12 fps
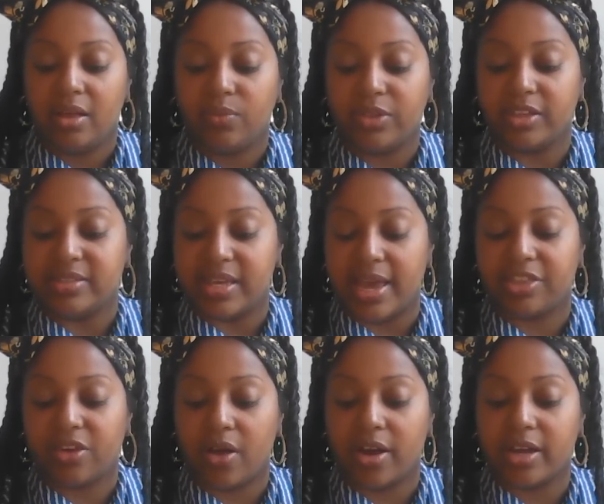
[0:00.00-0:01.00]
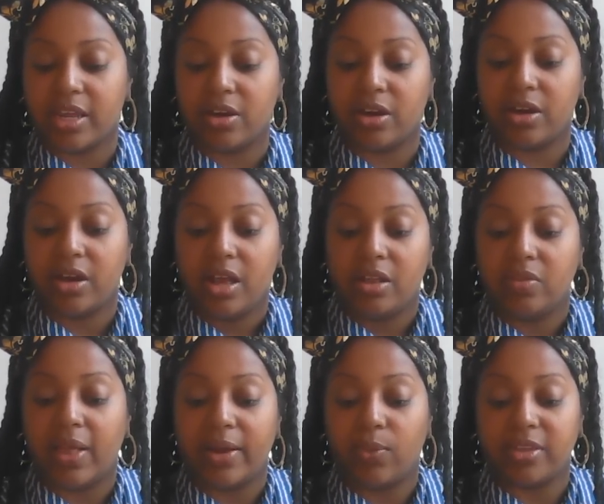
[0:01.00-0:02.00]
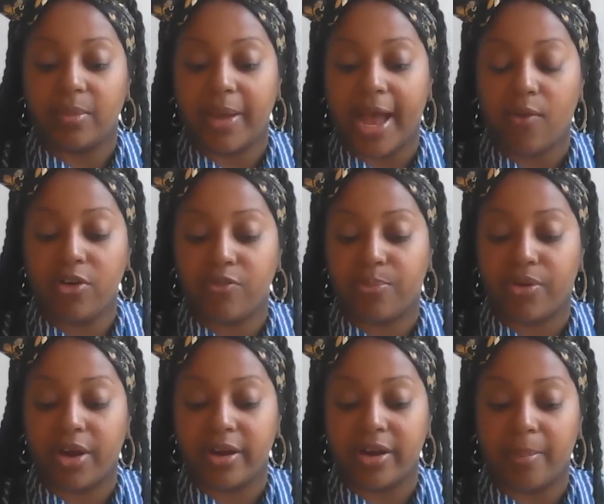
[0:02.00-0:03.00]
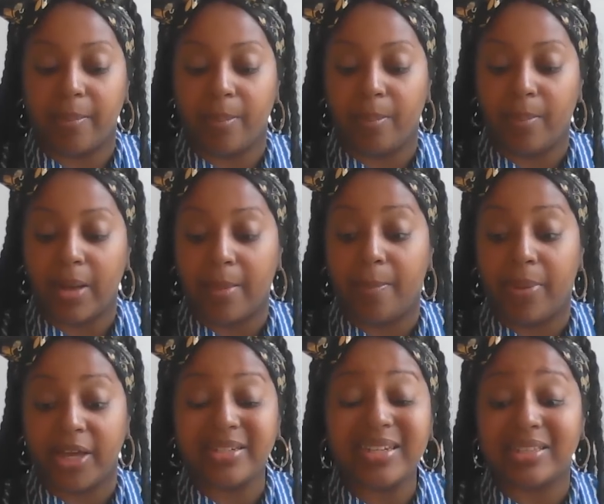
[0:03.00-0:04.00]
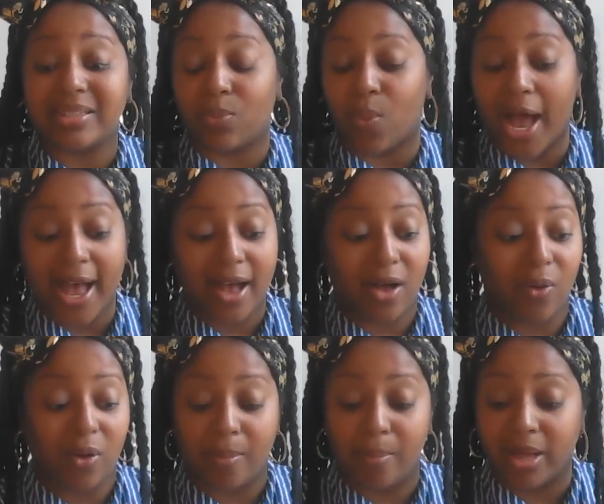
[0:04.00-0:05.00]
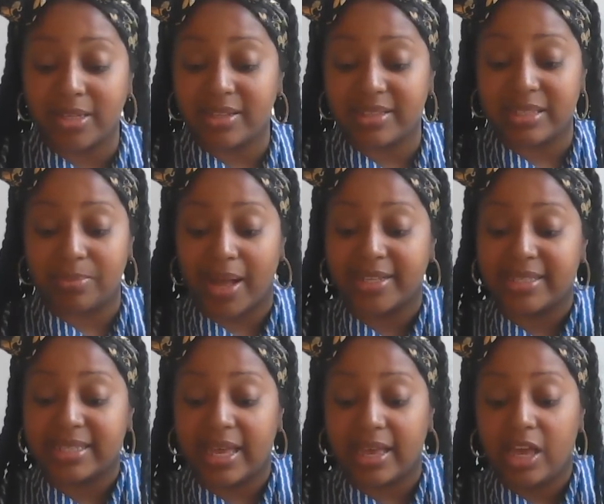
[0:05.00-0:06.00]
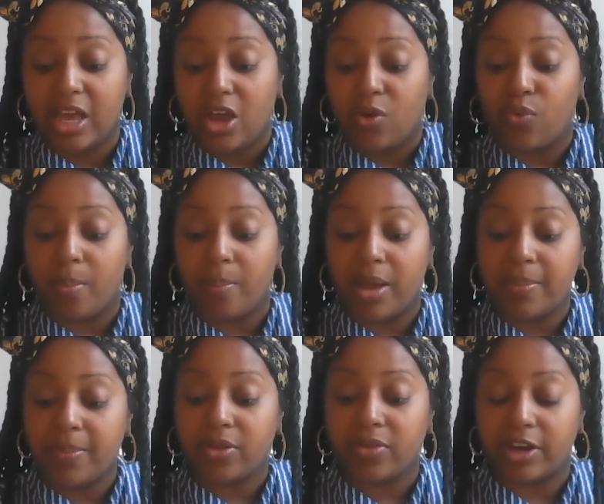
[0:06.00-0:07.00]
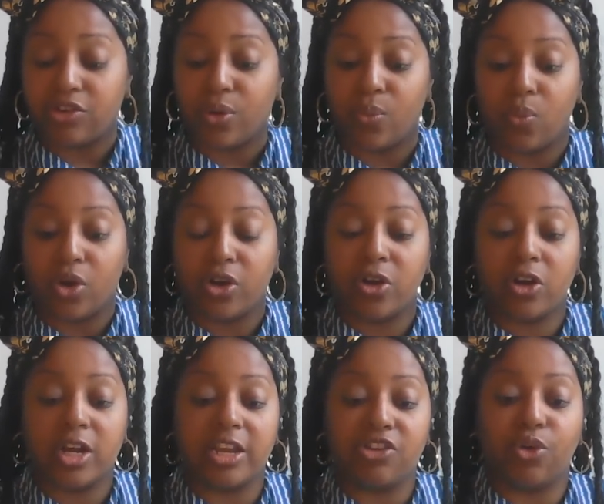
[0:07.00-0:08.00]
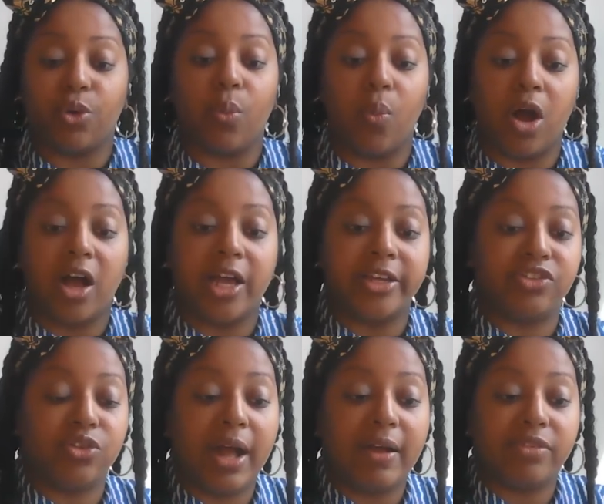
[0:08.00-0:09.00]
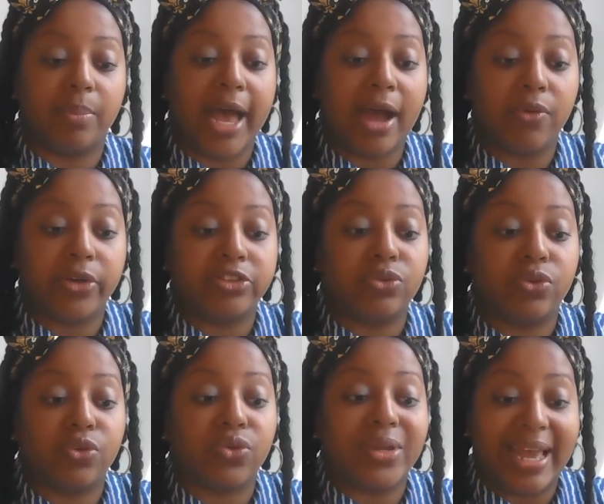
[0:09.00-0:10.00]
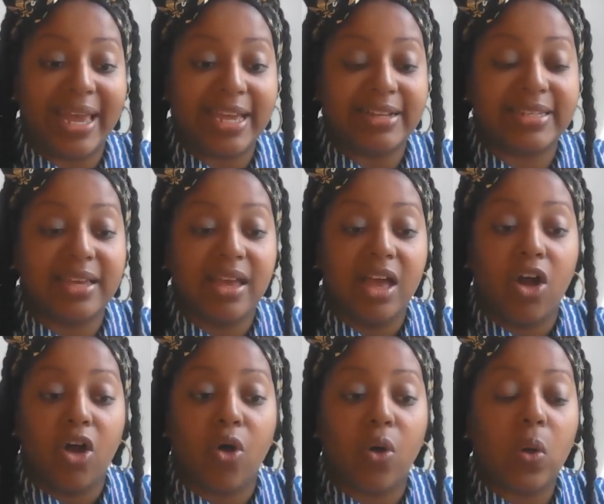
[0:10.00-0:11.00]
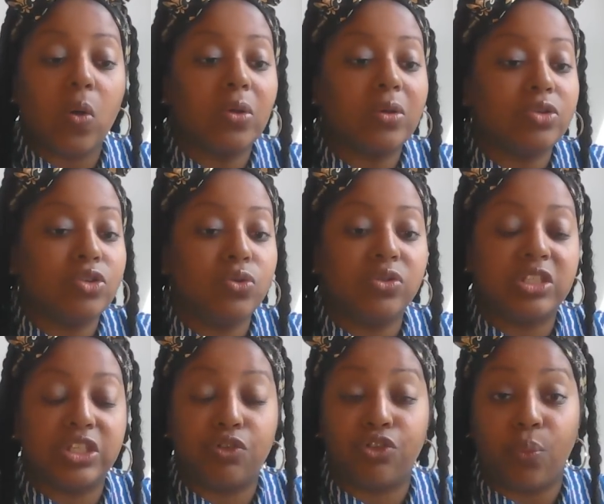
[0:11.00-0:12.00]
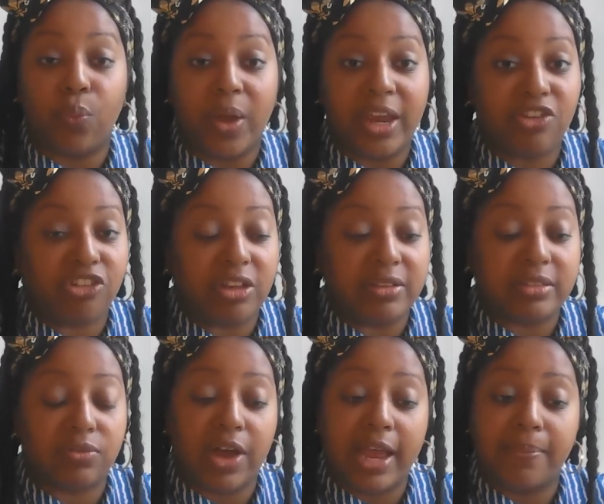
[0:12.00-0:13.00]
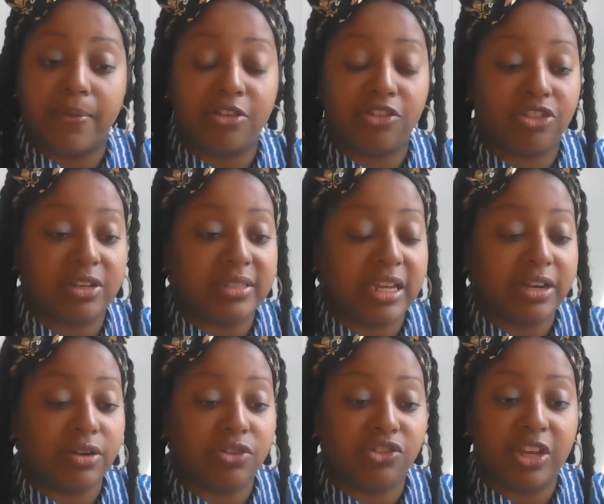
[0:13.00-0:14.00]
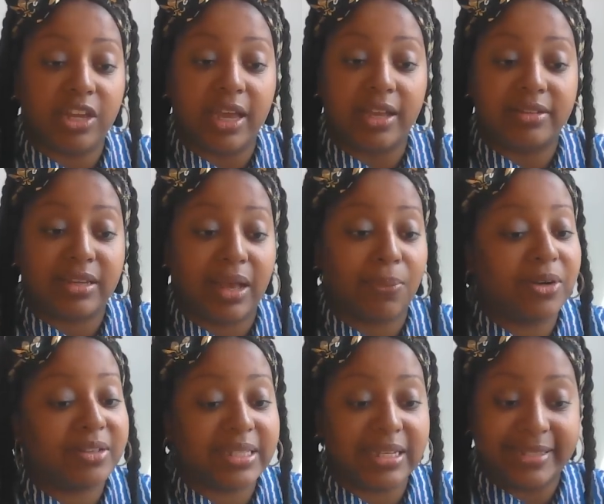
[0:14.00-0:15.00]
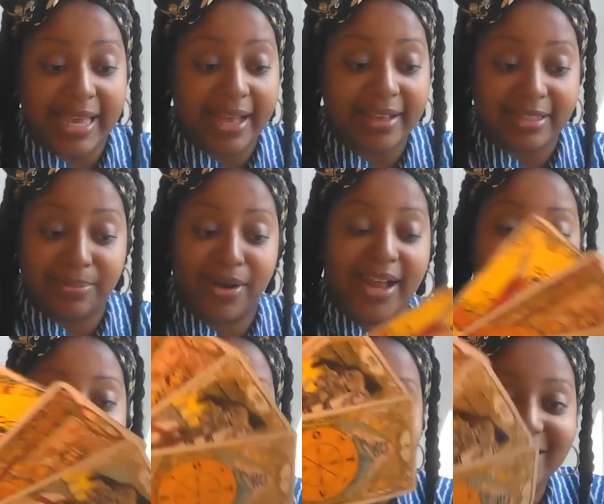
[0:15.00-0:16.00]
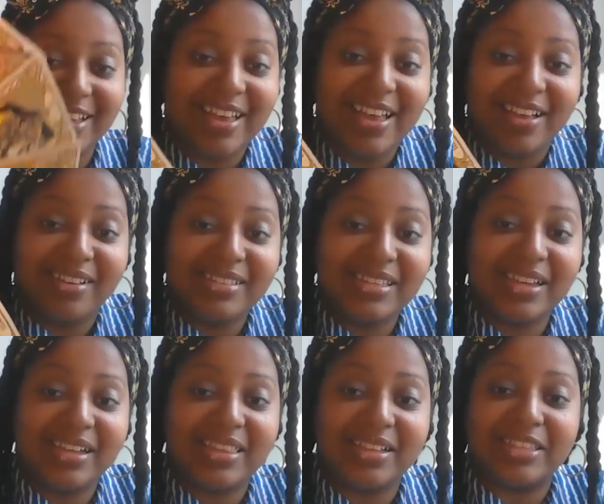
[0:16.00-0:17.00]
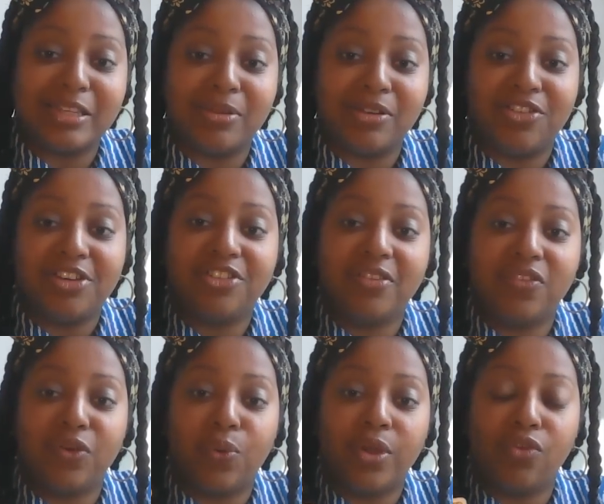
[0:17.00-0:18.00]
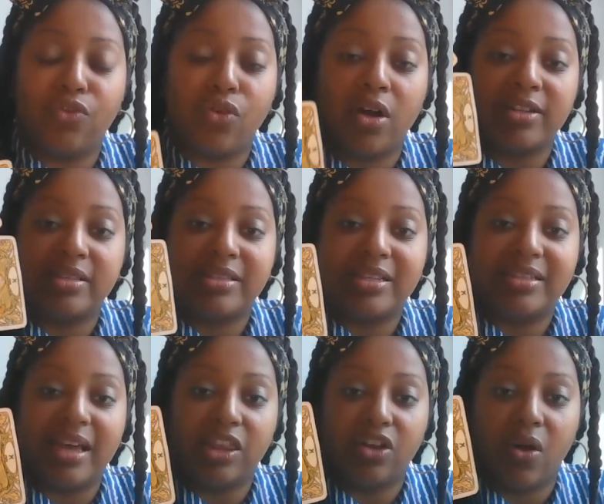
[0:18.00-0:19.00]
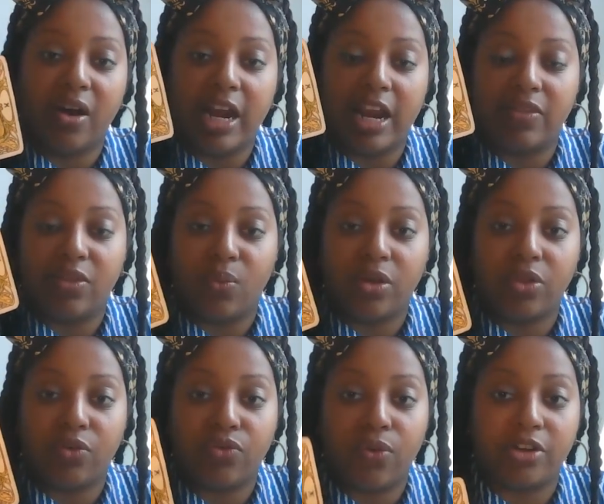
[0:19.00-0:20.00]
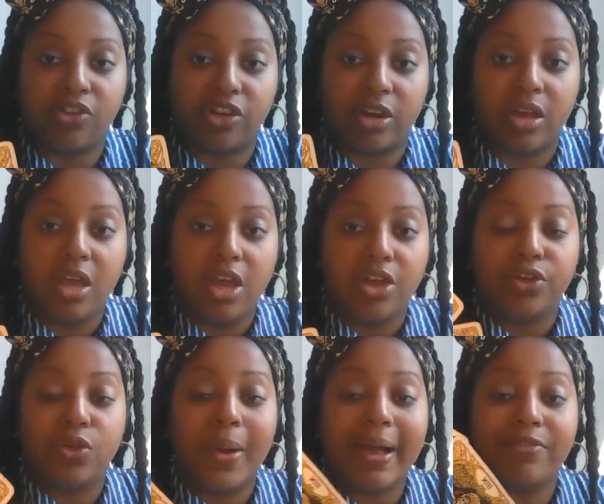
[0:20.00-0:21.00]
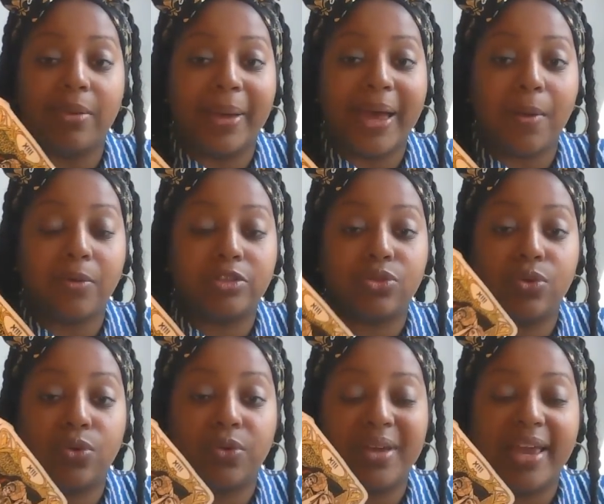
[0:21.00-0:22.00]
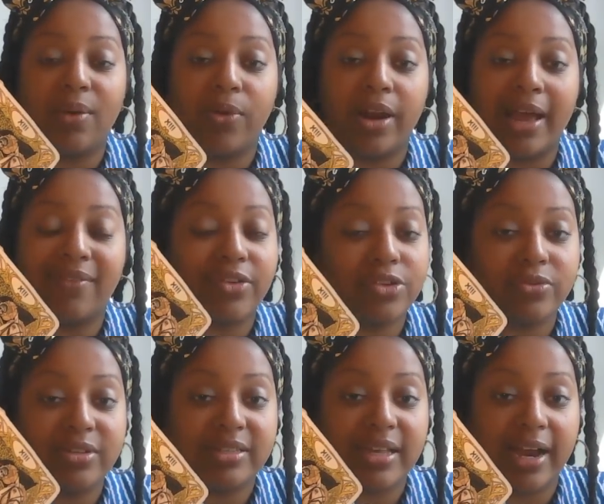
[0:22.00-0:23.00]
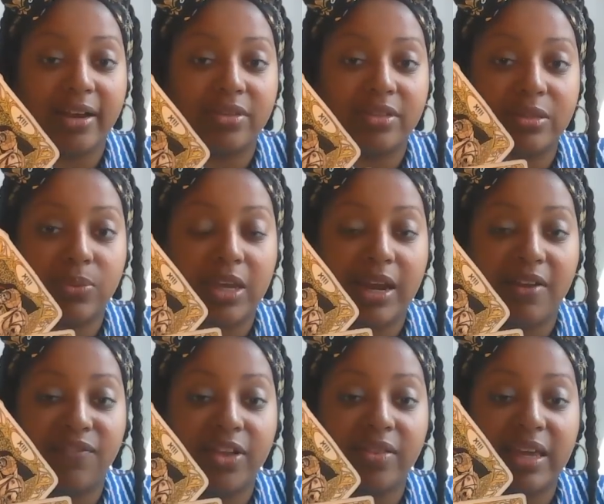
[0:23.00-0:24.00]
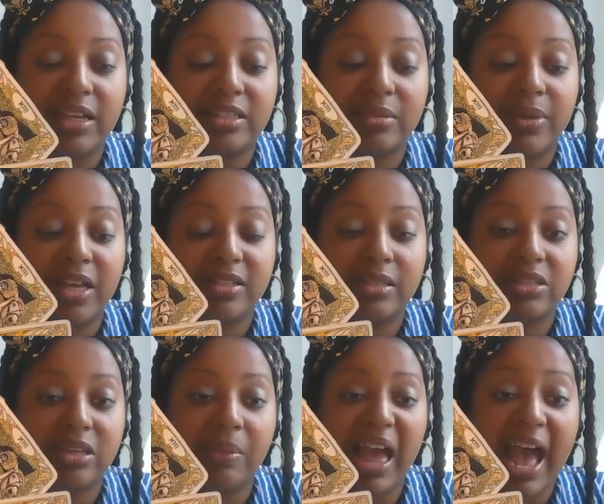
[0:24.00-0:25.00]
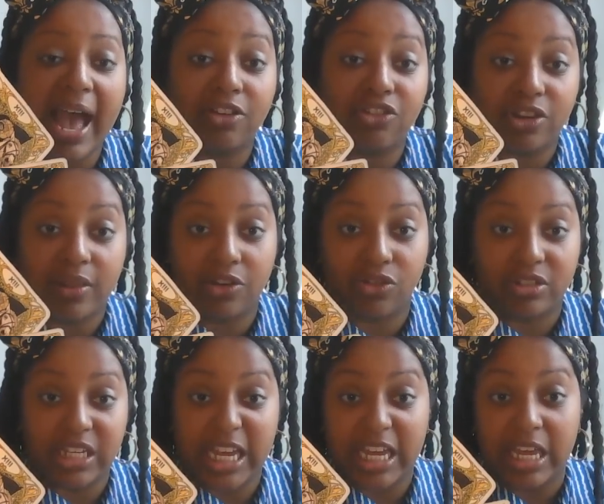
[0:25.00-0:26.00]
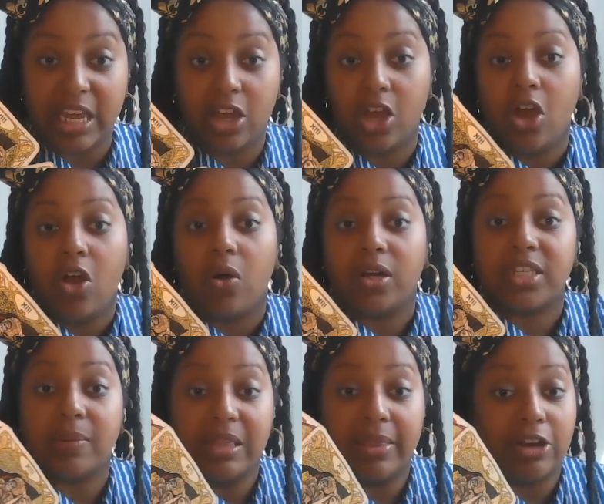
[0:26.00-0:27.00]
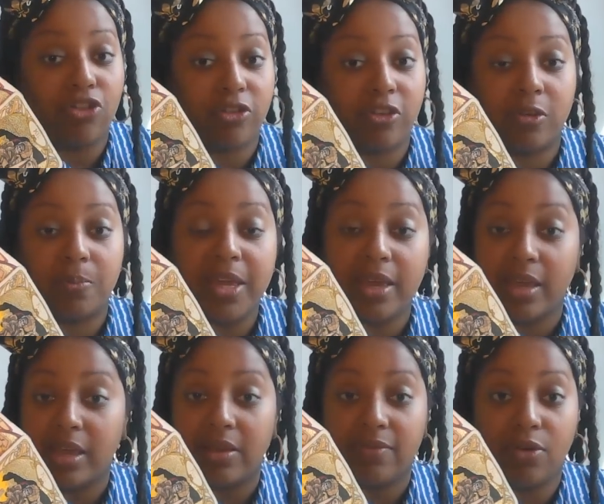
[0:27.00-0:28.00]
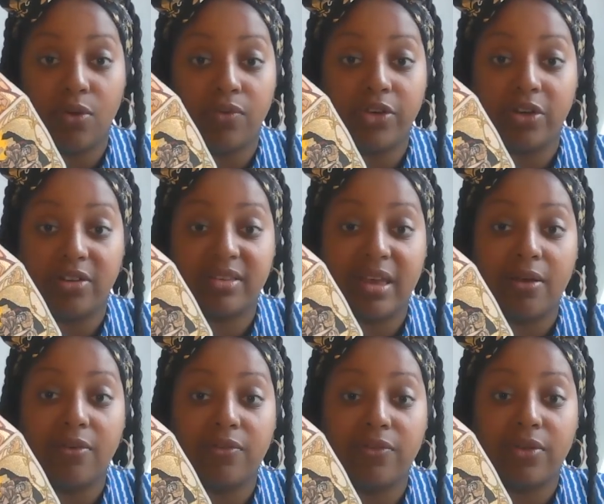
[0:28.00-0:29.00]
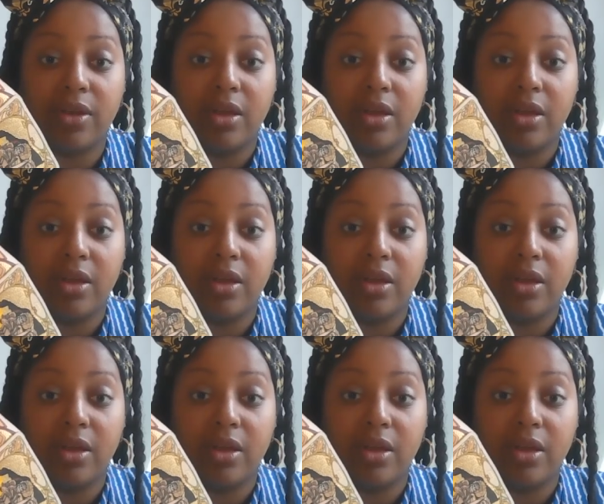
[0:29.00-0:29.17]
with the death card here, like with the power of prayer and a, mm, abundance wow abundance mindset remember that your word is your wand you have the power to create whole new situations vibrations energy and t- I want to say tax brackets because look at this the magician the queen of wands the death card and the wheel of fortune you have the power to create whatever you desire this week and i feel like it's because of some action that you're taking or something that you're speaking even over yourself